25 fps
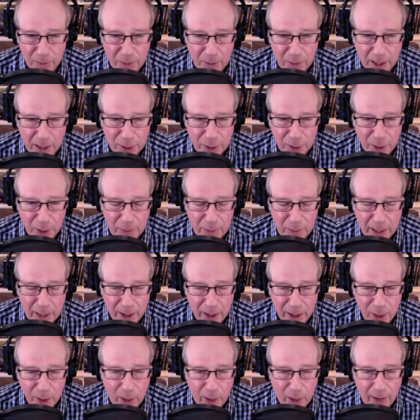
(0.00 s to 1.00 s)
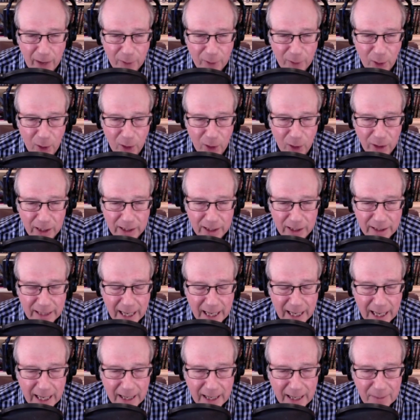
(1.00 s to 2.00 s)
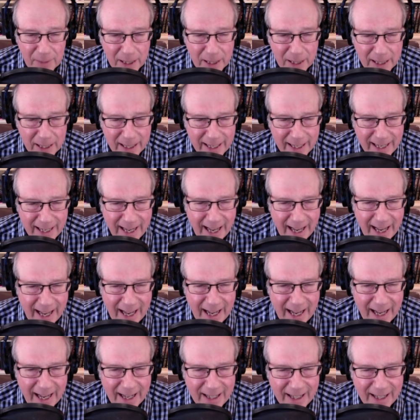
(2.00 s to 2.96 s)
pleasure to meet you after all this time uh,